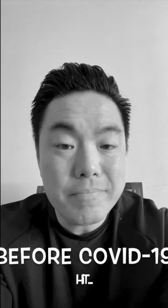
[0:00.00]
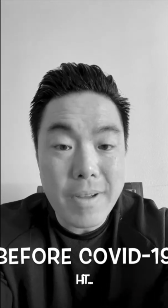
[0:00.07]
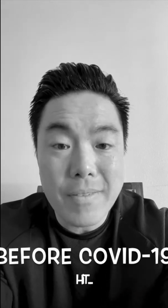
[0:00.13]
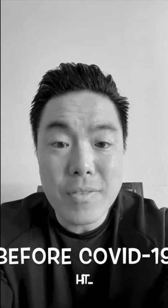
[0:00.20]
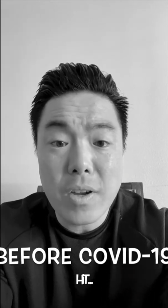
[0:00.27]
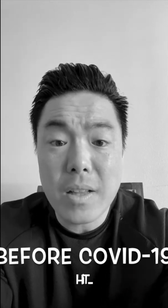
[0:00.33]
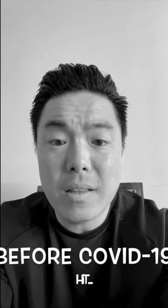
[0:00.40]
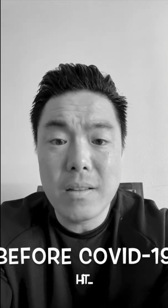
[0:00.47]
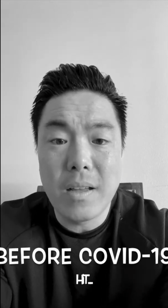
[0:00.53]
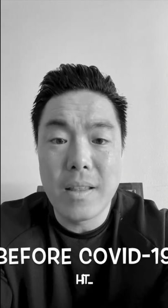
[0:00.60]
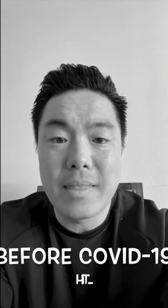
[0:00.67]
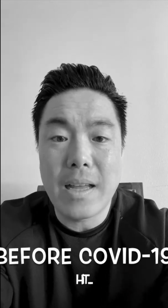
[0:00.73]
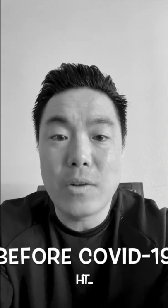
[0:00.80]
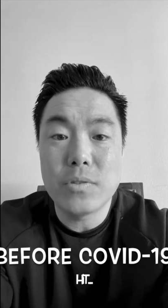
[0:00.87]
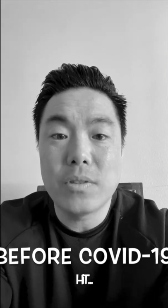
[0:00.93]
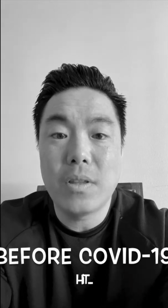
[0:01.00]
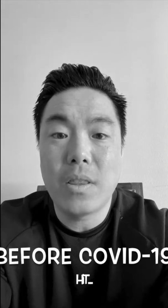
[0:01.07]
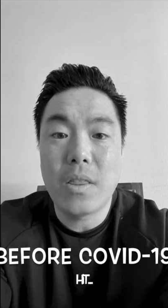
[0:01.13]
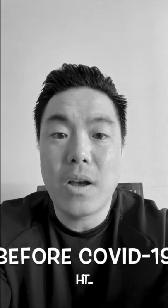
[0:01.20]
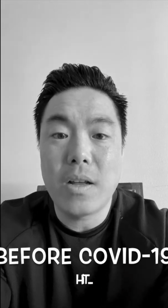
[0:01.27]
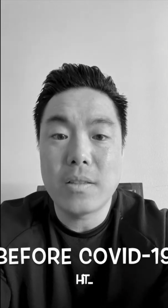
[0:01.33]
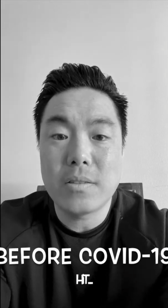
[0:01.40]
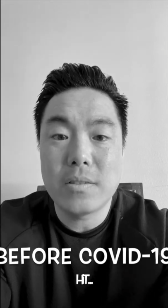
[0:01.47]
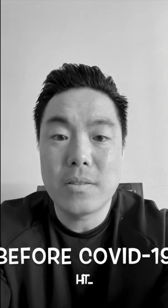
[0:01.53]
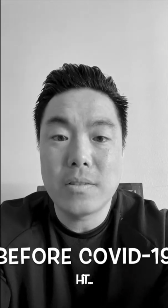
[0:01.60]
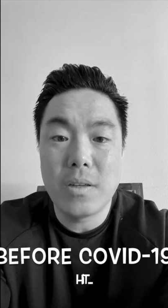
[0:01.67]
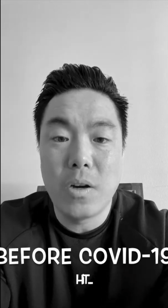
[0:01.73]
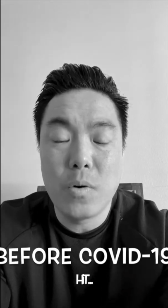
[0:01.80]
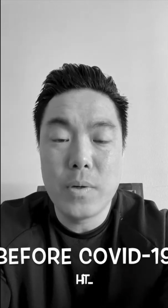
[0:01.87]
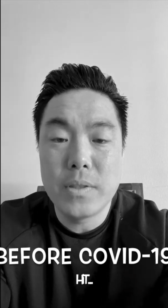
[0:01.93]
I've got 1,000 thoughts
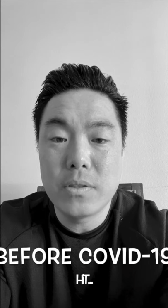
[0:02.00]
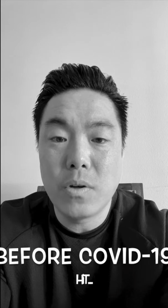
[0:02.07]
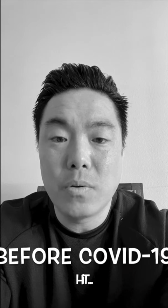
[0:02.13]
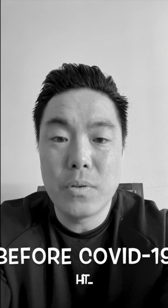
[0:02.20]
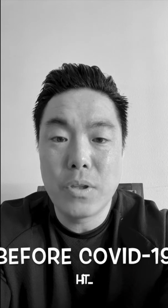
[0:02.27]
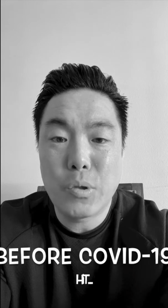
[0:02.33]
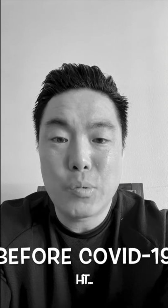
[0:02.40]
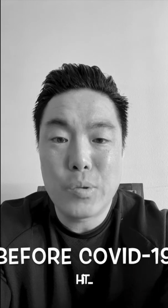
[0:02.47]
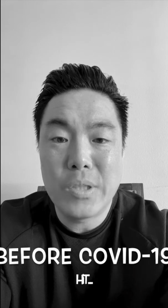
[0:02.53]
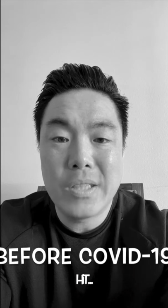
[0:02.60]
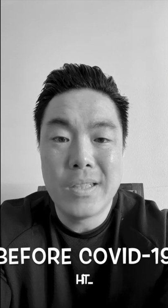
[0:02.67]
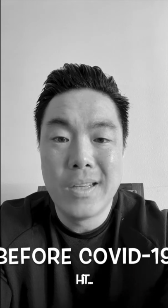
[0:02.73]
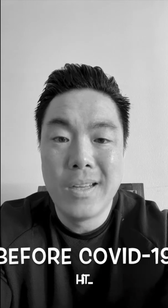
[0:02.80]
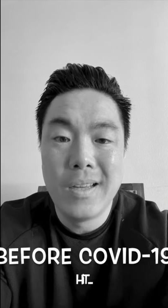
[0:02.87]
always going through it.